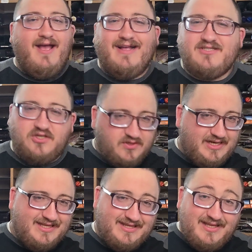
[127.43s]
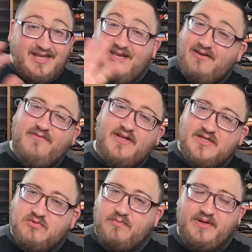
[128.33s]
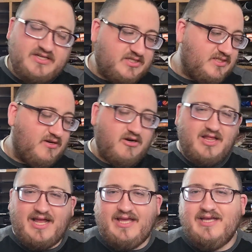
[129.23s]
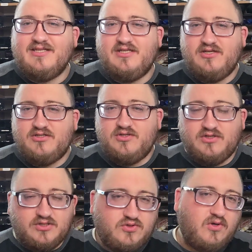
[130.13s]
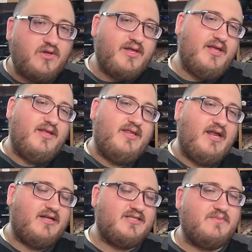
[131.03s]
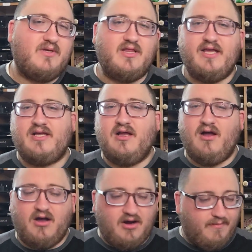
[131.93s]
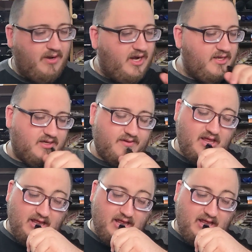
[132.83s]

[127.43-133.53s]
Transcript: And so you get individual pitches that are a lot easier to control than on something like a harmonica.